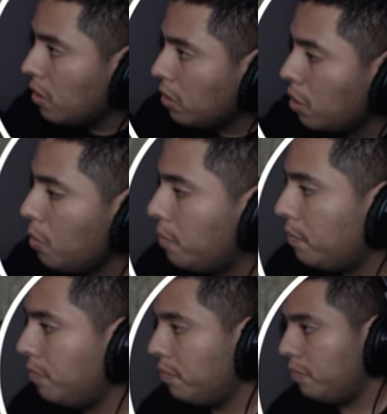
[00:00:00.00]
Nope.
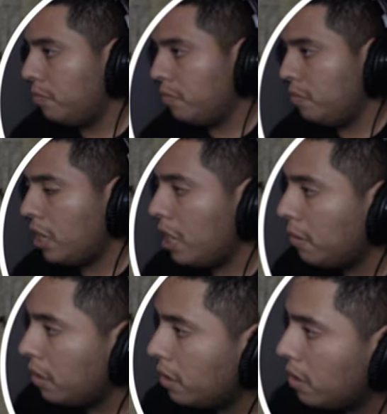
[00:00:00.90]
Okay.
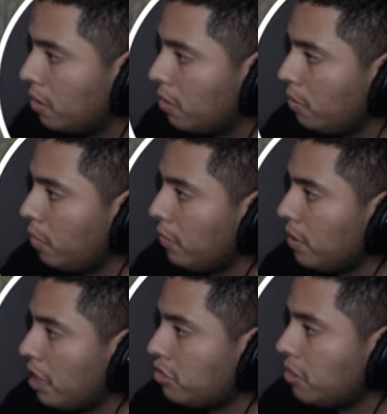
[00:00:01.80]
We
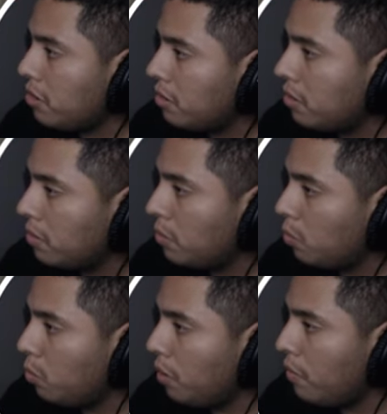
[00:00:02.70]
flashed her.
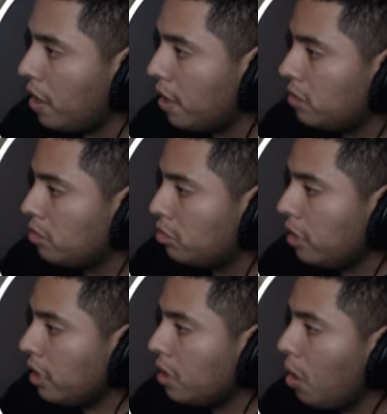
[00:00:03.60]
We're fine.
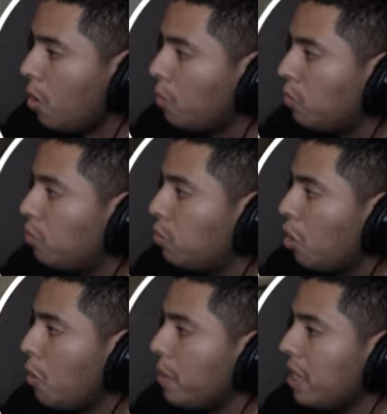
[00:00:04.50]
She can go
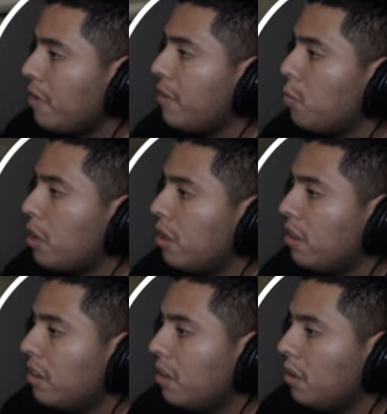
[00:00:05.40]
roaming
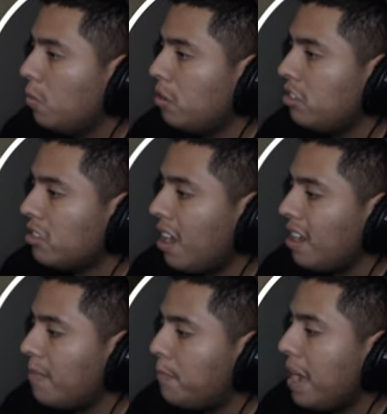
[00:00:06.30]
everywhere, which is
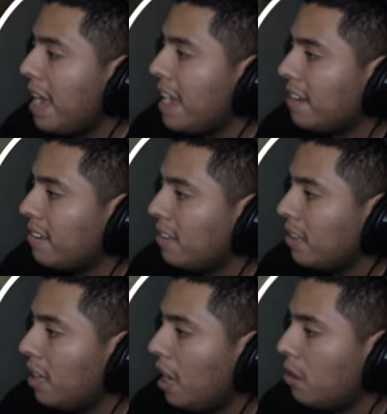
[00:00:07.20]
kind of bad.
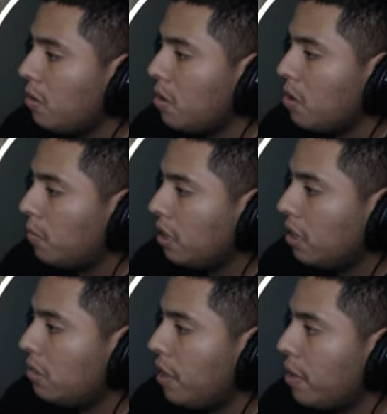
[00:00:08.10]
I don't know.
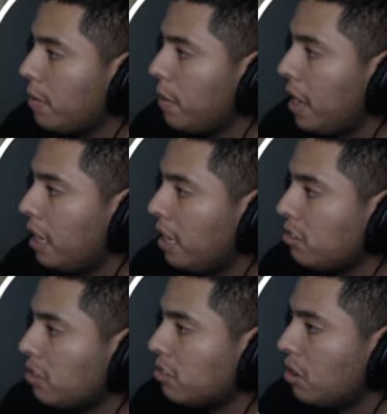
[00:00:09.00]
It's very bad.
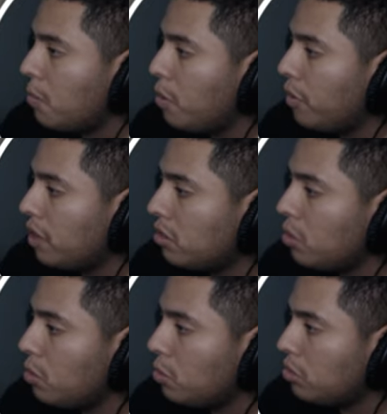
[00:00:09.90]
He's gonna start moving
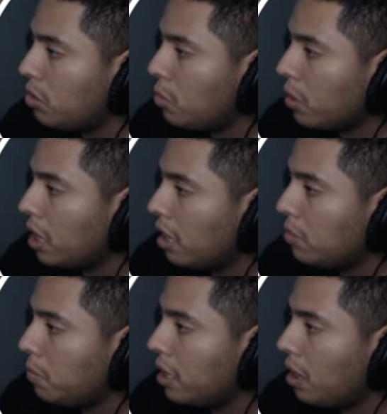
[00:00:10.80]
too, so we're gonna have
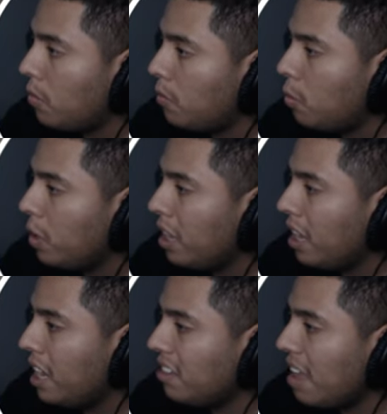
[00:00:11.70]
to be careful.
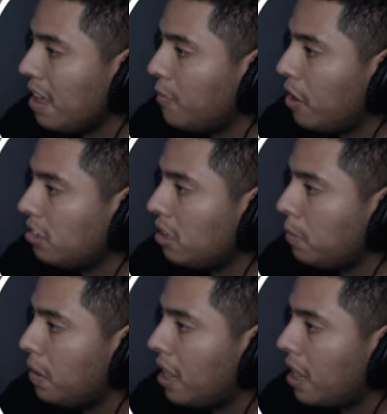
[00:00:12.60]
And is that Foxy
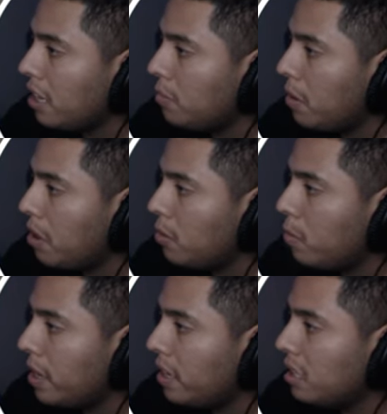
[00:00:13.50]
behind him, by the
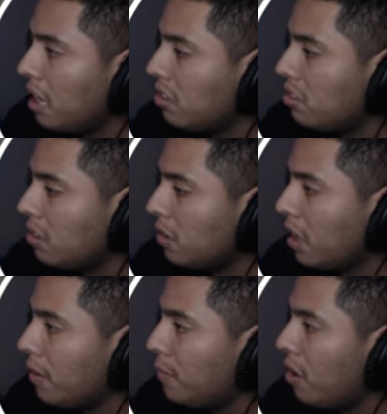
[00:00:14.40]
way? That doesn't look
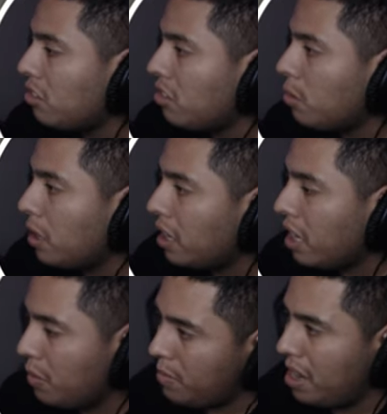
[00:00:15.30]
like Foxy. Okay,
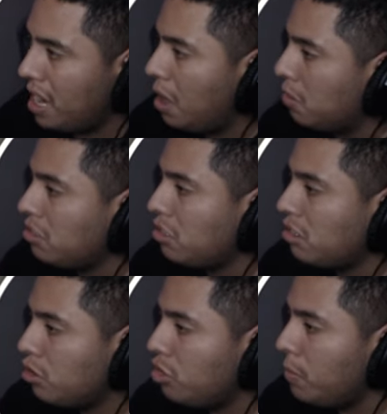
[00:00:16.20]
never mind. I was
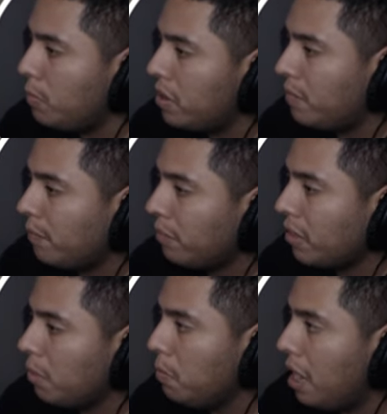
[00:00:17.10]
just tripping.
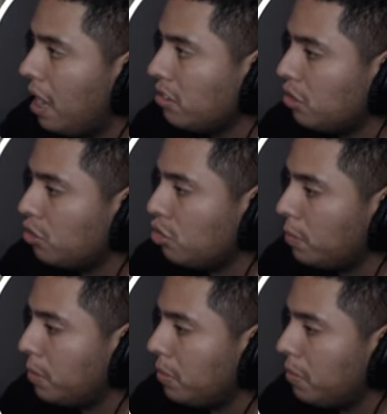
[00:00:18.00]
My eyes are
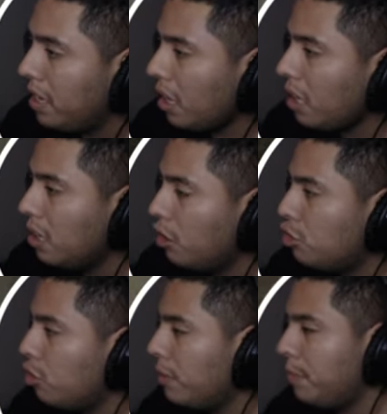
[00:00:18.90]
tripping, man. They're
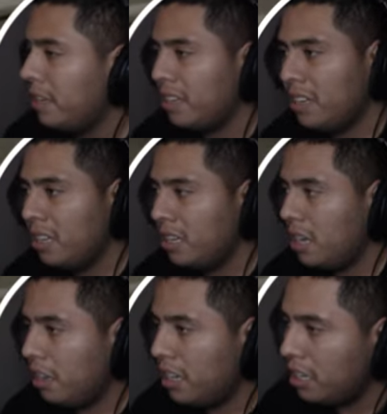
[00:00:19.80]
drippy.
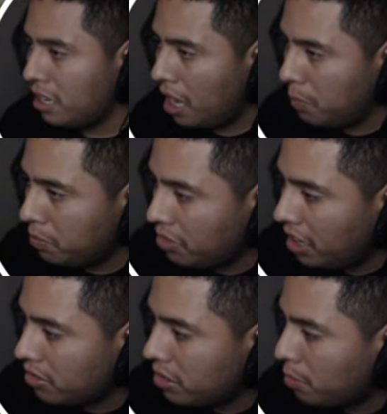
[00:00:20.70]
Not kidding. I'm
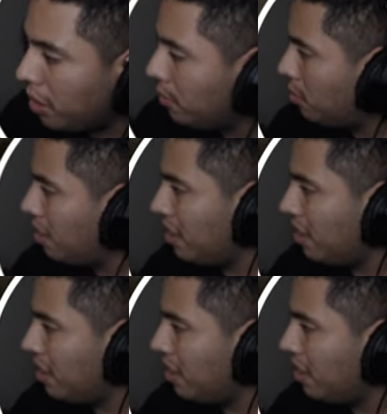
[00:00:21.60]
saying some brain rot.